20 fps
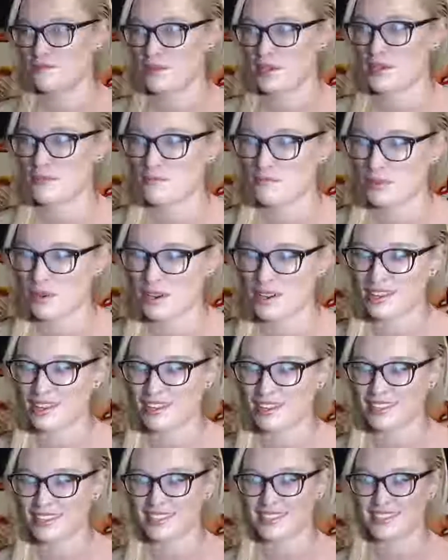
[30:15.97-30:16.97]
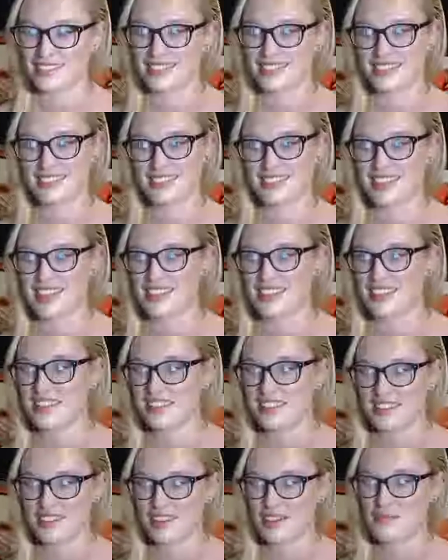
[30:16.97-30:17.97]
being printed, because
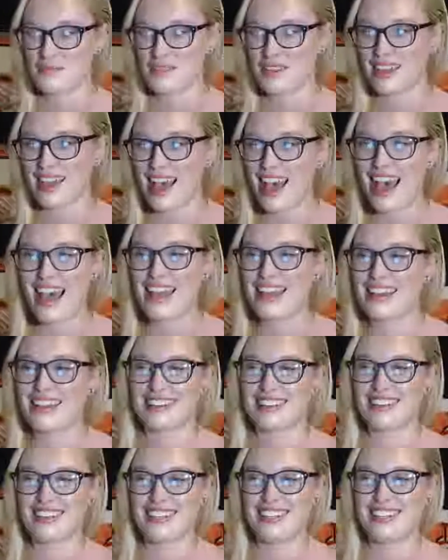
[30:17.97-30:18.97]
they're gonna be gone.